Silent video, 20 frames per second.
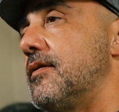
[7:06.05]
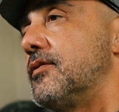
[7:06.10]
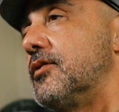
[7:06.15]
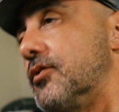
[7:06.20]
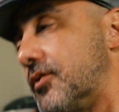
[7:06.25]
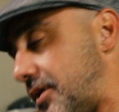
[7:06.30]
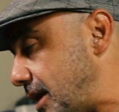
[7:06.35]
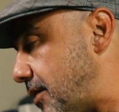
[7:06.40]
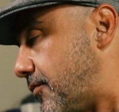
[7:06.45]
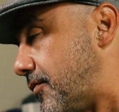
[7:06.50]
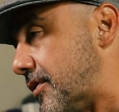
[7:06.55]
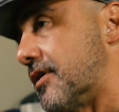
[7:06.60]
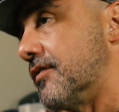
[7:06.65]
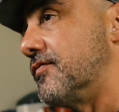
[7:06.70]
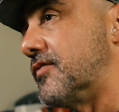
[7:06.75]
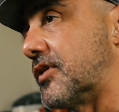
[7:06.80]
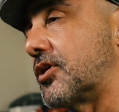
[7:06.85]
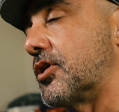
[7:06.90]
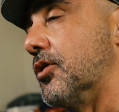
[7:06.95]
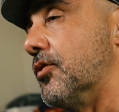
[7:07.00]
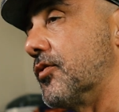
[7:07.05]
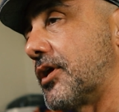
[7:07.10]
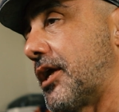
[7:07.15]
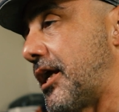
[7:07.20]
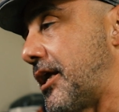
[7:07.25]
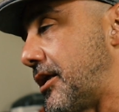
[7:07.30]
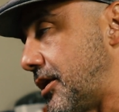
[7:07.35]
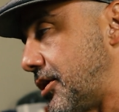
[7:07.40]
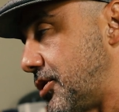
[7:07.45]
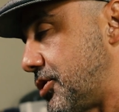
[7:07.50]
to get rid of the
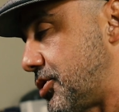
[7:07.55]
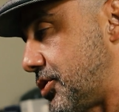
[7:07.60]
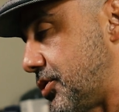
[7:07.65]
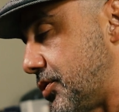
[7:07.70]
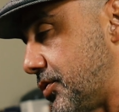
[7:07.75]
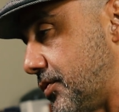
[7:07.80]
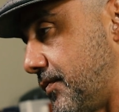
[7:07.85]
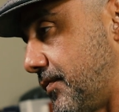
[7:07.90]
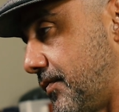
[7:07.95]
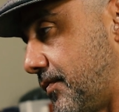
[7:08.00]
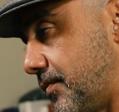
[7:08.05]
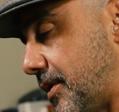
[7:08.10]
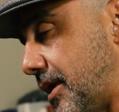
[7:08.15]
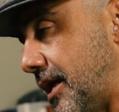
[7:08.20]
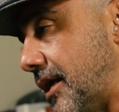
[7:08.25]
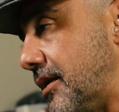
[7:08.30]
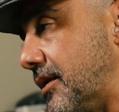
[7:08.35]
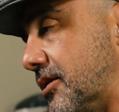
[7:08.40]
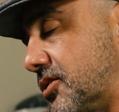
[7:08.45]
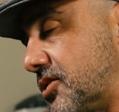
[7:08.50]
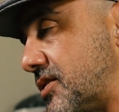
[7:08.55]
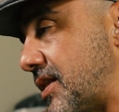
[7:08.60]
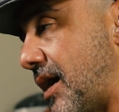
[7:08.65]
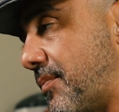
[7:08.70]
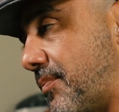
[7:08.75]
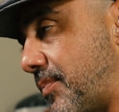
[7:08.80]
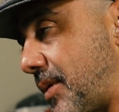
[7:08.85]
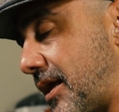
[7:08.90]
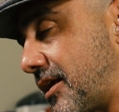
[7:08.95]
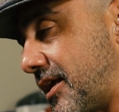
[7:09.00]
cocaine issue and to
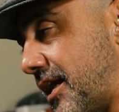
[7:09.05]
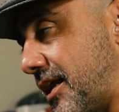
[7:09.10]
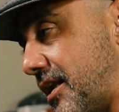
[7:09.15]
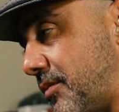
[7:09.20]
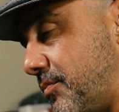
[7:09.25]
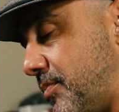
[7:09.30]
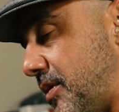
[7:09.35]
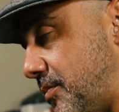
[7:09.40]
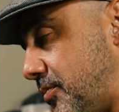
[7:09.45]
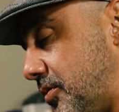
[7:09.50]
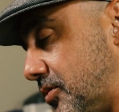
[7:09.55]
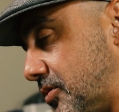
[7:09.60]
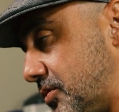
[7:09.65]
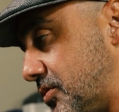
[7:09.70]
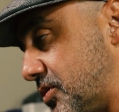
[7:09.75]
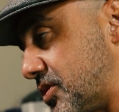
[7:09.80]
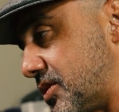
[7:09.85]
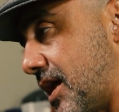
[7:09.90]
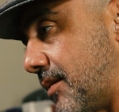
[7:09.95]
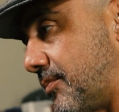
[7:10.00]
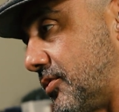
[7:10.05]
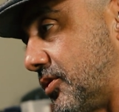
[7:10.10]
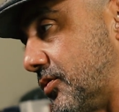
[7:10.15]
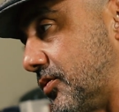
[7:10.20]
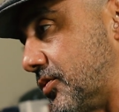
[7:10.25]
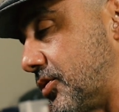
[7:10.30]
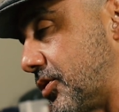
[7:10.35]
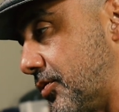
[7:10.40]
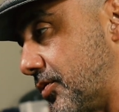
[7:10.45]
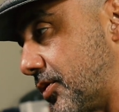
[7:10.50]
stop getting people to stop
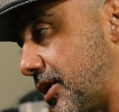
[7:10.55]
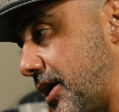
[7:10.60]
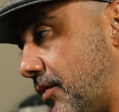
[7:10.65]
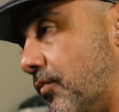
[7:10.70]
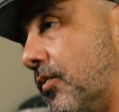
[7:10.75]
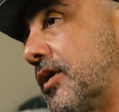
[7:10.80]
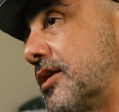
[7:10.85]
doing cocaine?